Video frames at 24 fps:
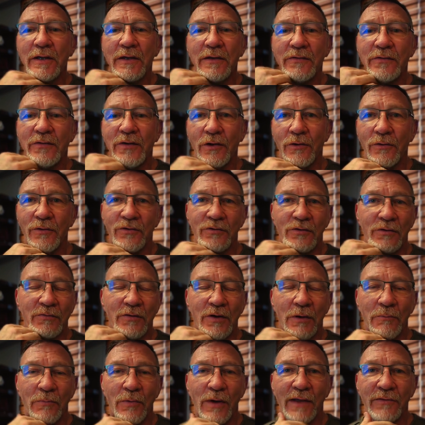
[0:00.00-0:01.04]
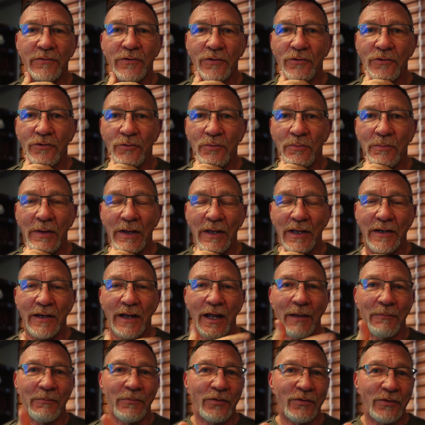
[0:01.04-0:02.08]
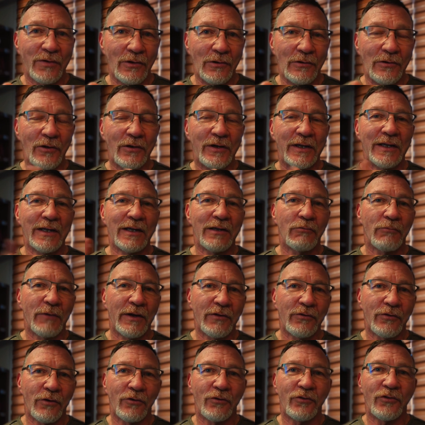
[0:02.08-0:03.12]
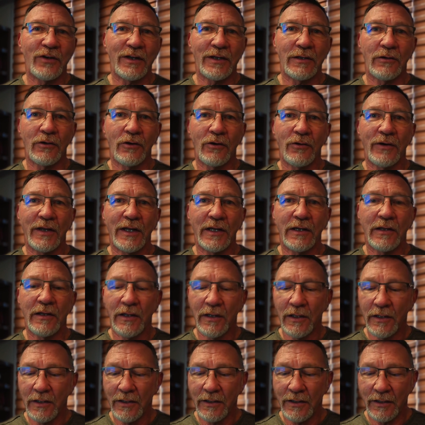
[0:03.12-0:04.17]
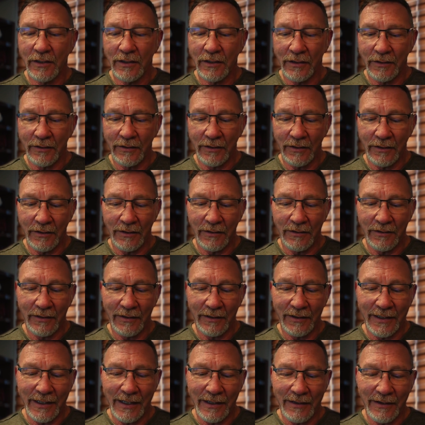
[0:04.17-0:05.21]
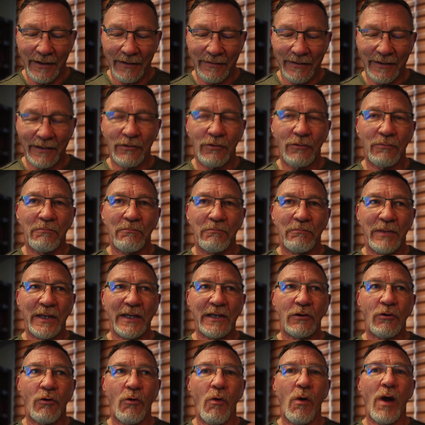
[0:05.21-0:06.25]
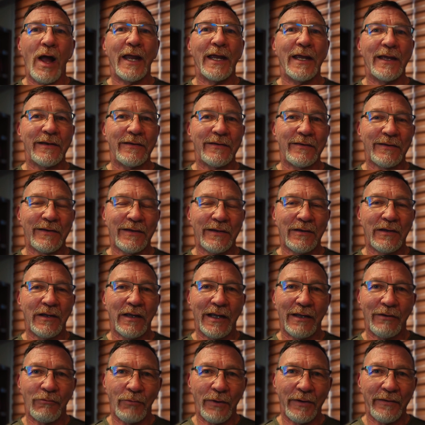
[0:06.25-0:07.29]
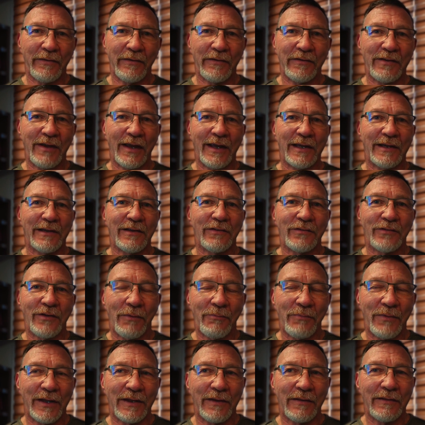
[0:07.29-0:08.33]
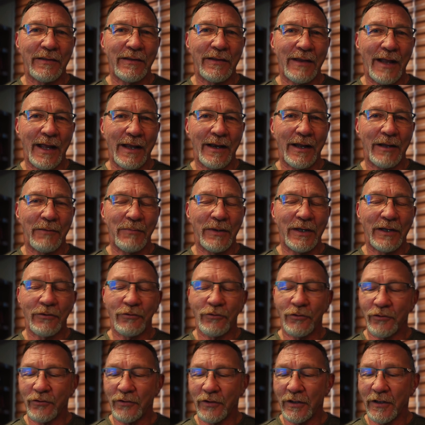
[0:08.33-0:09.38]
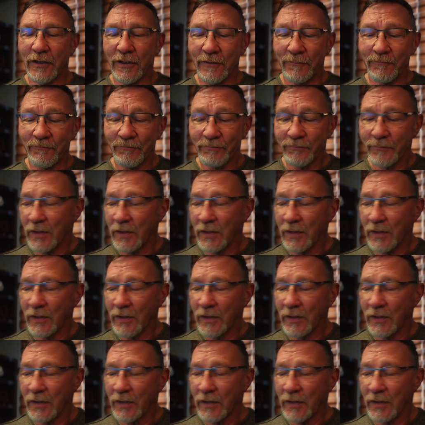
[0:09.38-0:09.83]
series of compressors, but I'm still looking and researching and learning. And again, I think being quiet and with a tank is something that I'd be interested in.